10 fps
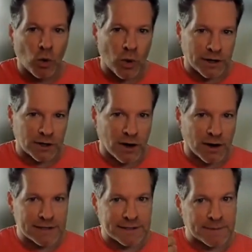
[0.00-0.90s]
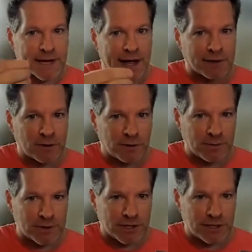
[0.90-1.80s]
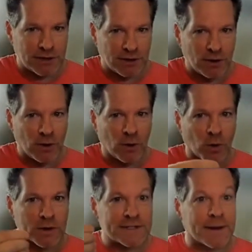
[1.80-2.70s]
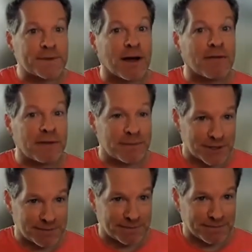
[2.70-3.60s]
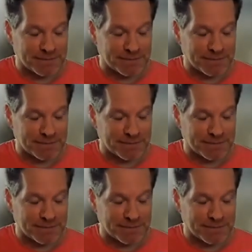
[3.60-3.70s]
when a dog steps onto the machine or steps off the machine.